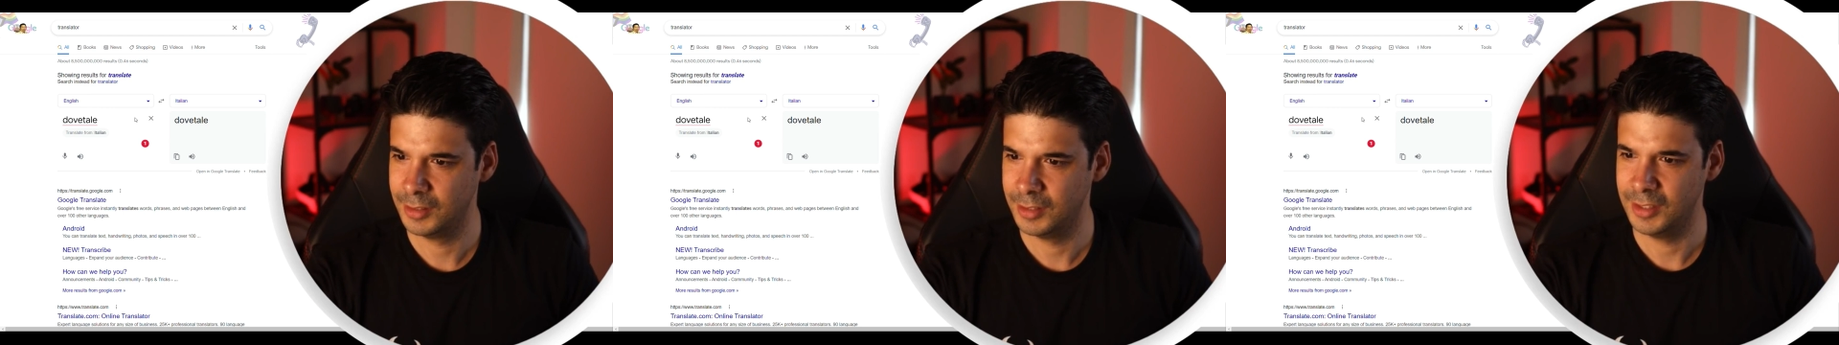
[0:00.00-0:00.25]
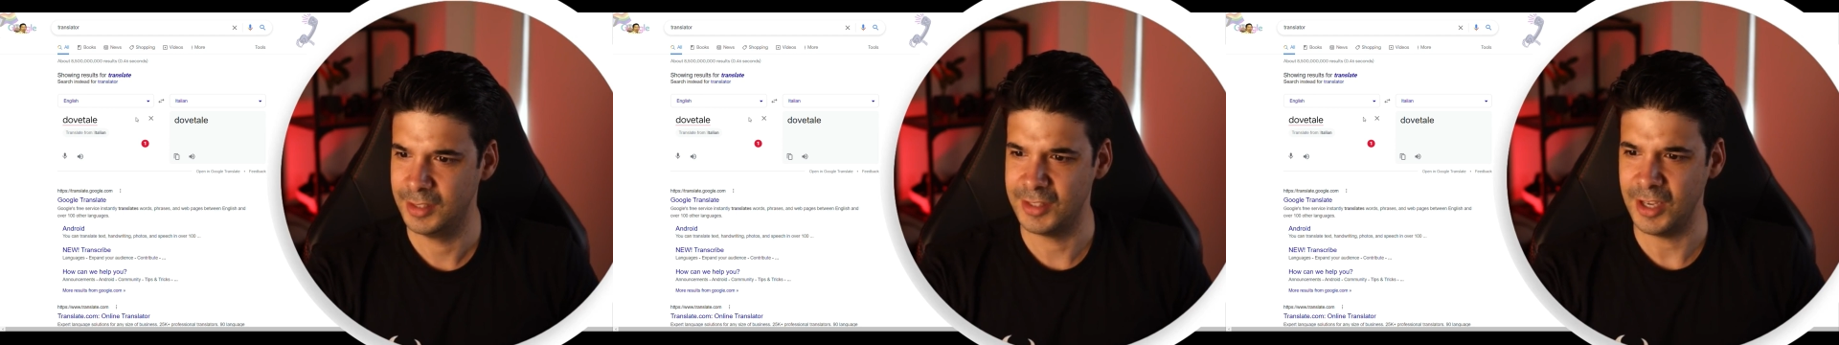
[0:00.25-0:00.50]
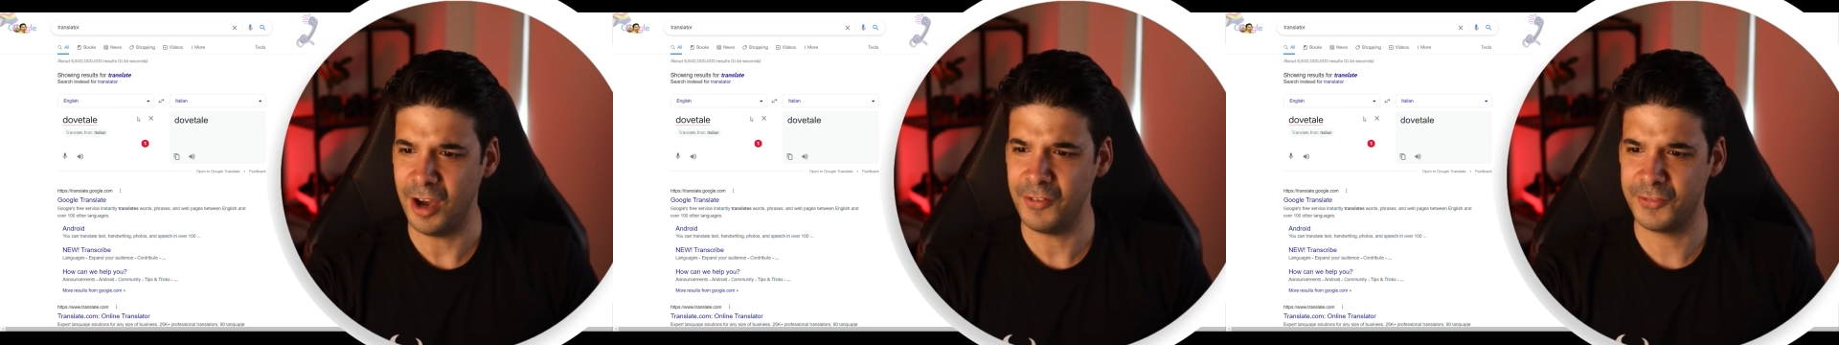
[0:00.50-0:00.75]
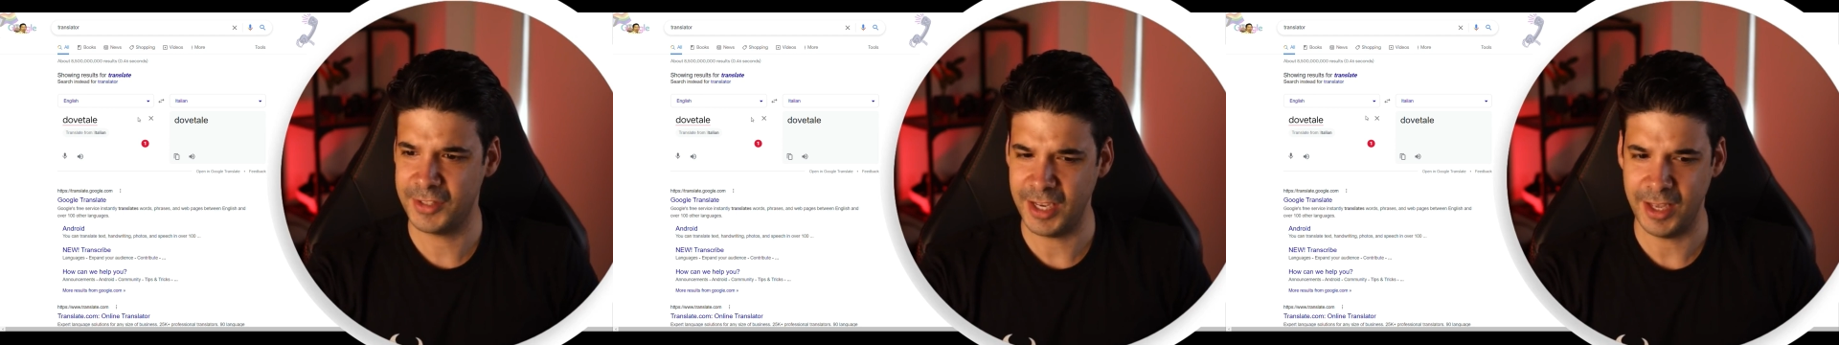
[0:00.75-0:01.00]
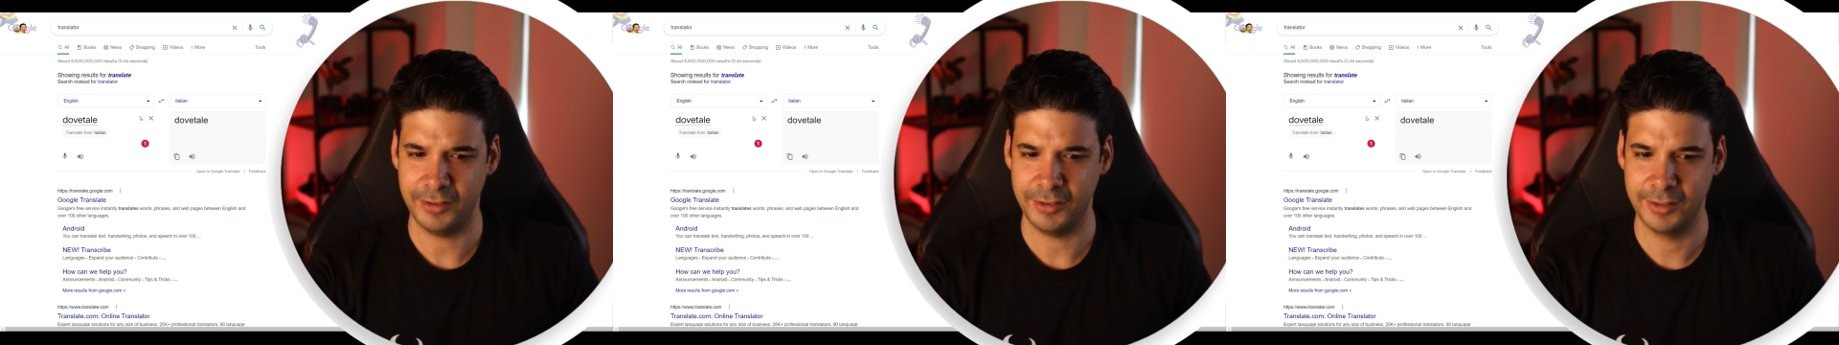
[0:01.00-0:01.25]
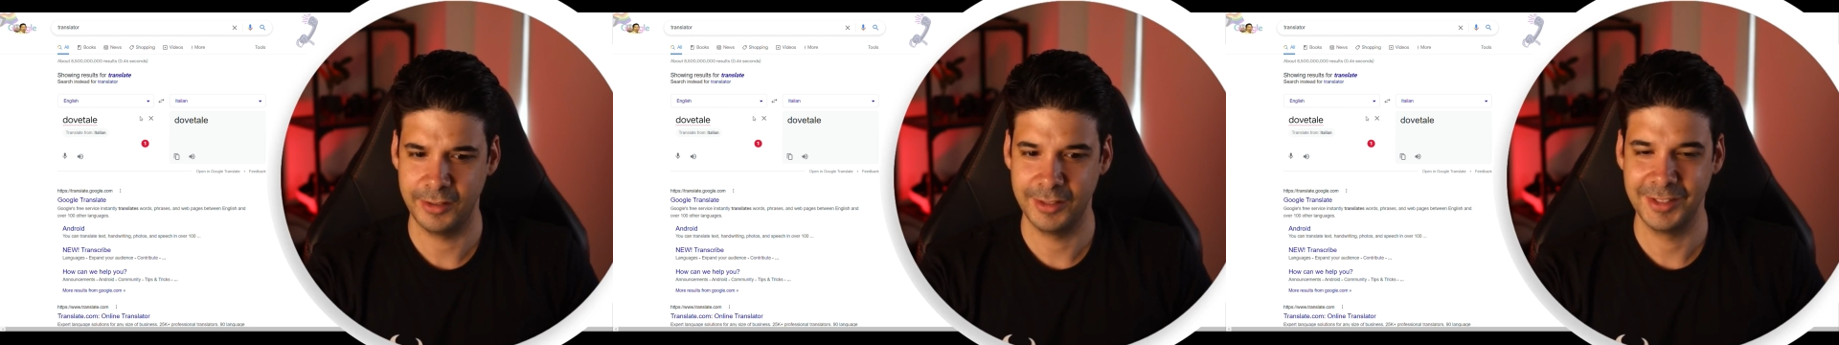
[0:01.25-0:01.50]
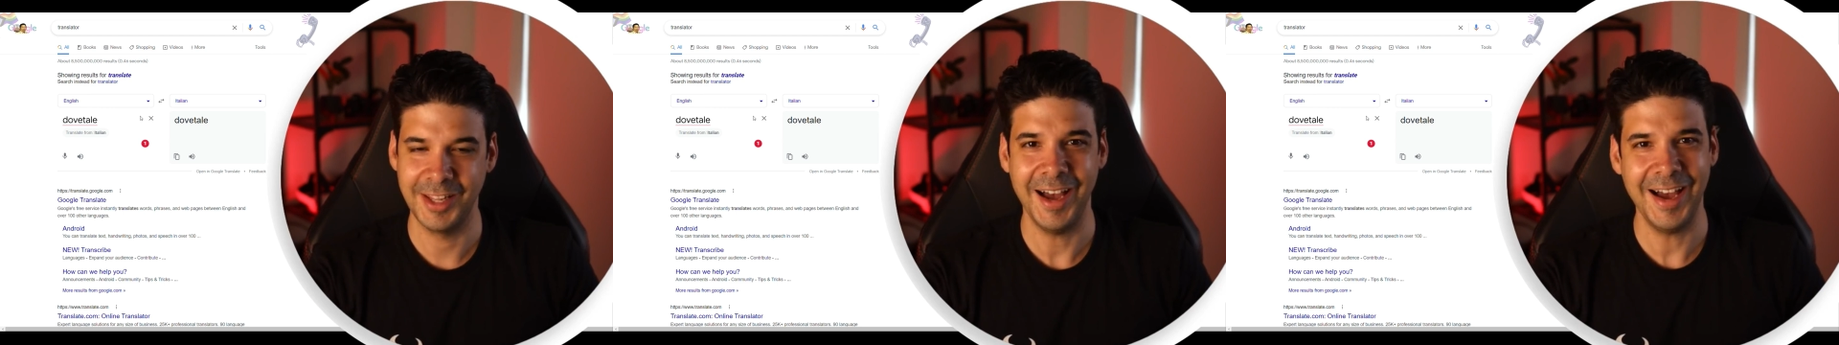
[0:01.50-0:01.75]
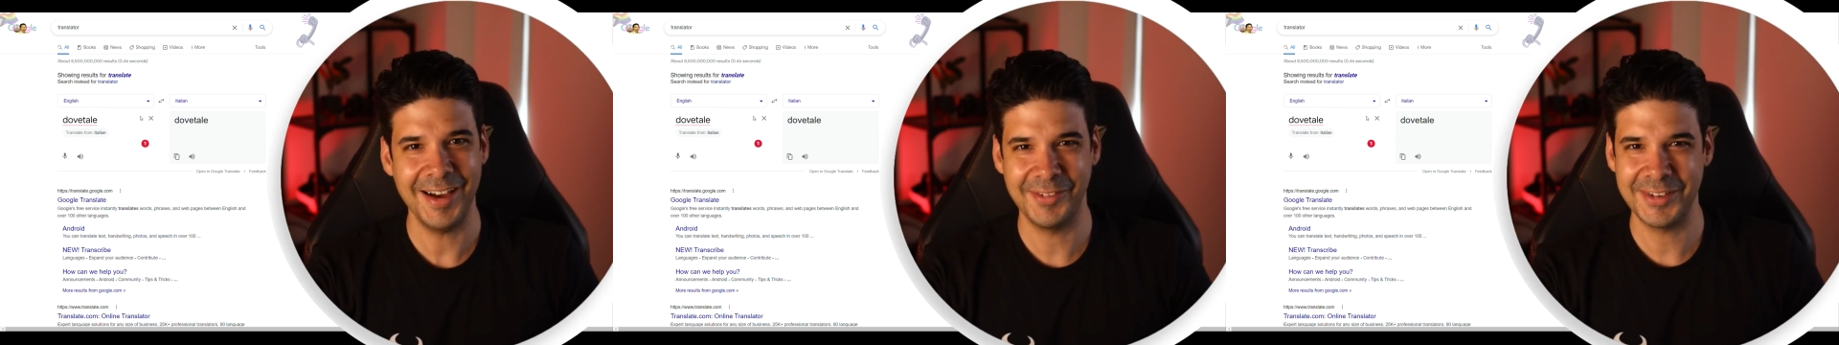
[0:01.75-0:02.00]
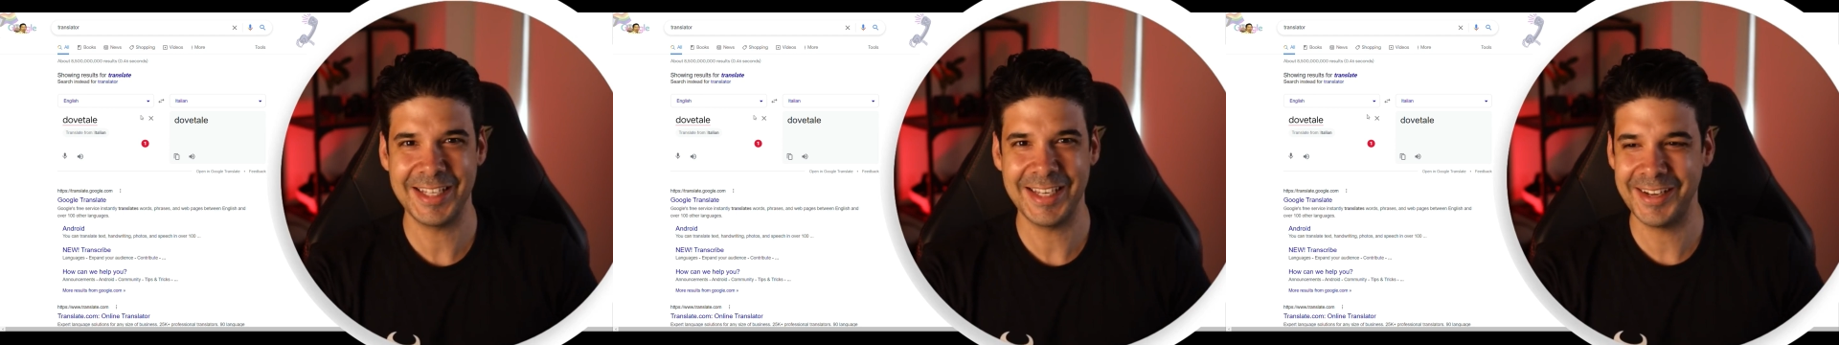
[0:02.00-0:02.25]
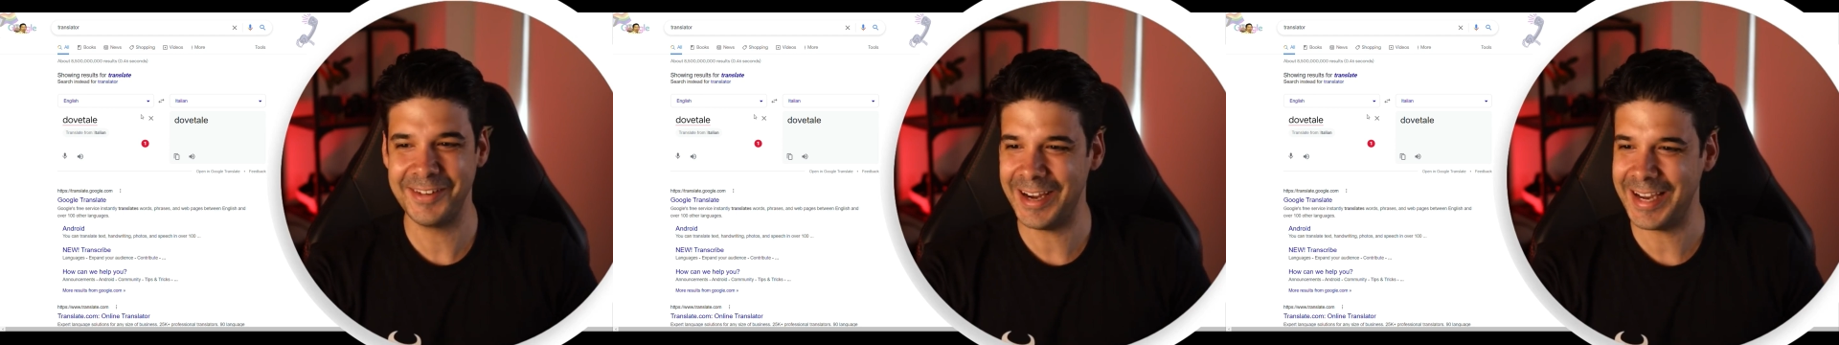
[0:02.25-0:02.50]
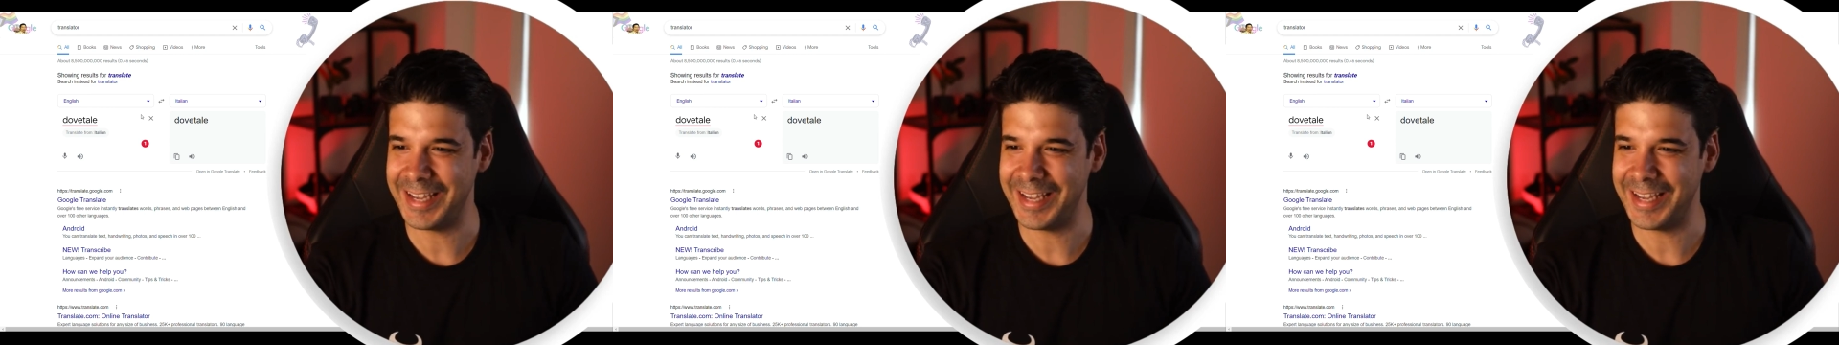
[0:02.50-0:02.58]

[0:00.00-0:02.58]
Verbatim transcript: Dovetale. Ah, I was saying it right.